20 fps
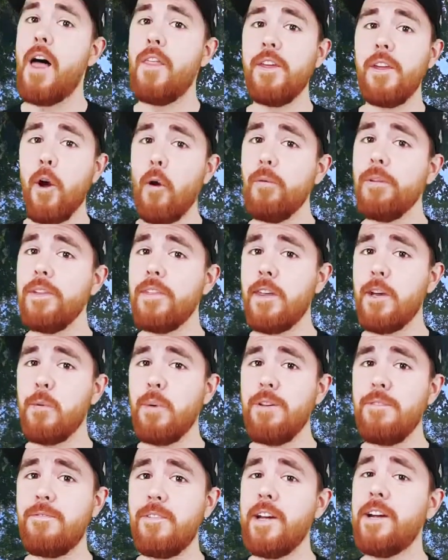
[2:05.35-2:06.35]
The only thing
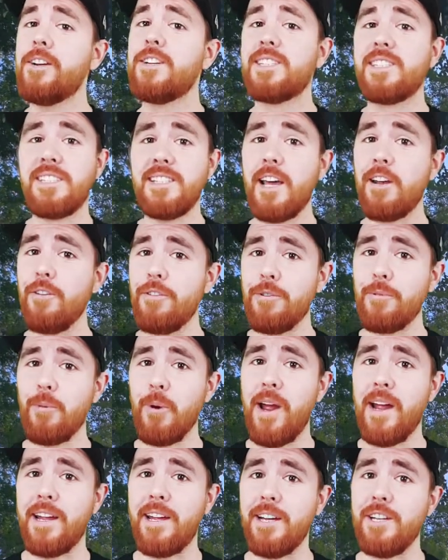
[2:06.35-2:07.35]
we fear is Settle the
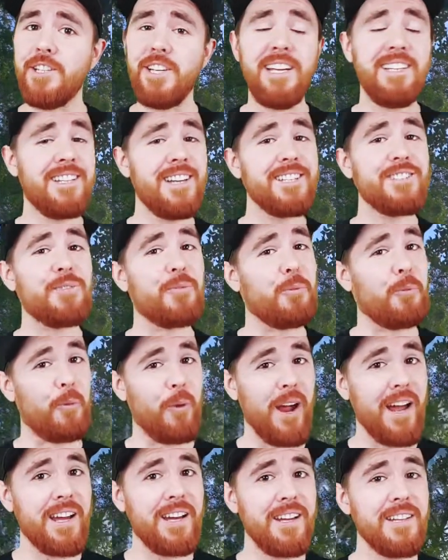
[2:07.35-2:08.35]
Wreckage. It doesn't
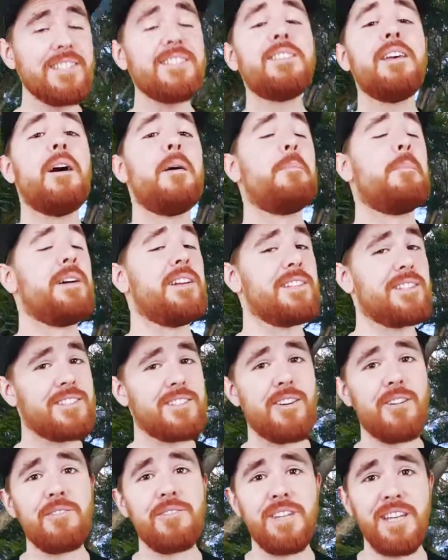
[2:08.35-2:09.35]
wreck us, but it
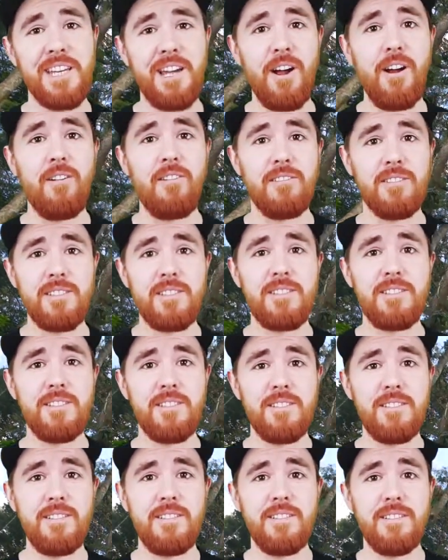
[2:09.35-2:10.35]
certainly
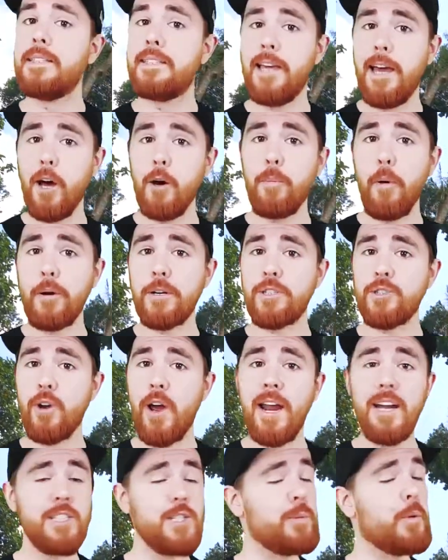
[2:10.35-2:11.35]
hurts. To help our
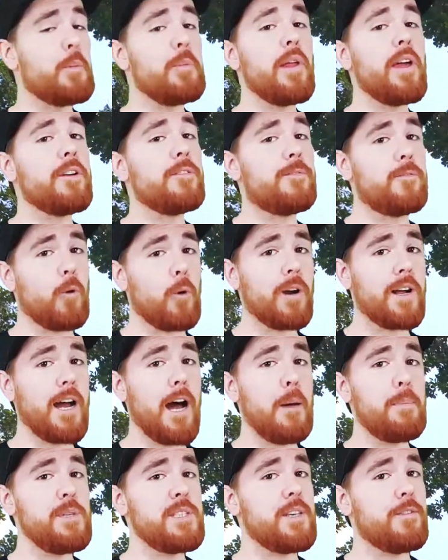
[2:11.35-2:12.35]
strategy, we're playing 4
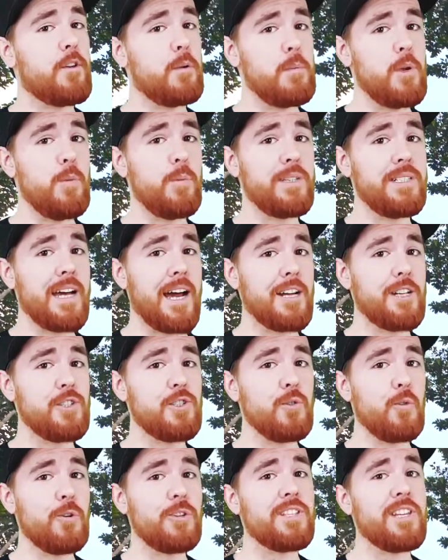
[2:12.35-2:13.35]
copies of Commune with
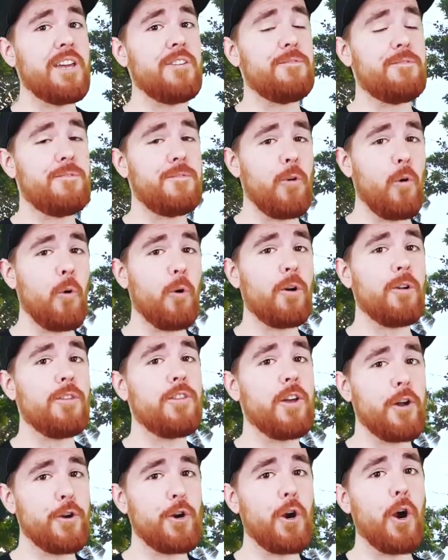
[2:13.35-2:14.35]
Dinosaurs and 4
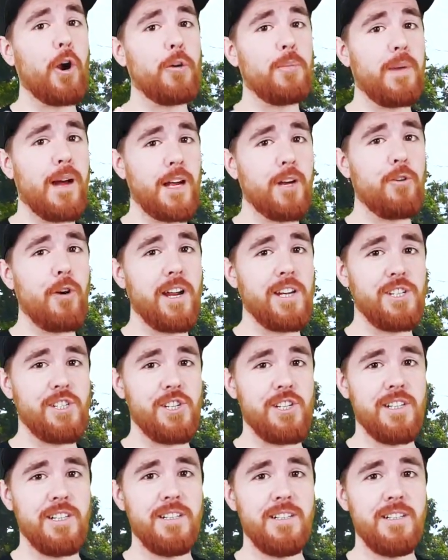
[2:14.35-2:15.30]
Thunderherd Migration.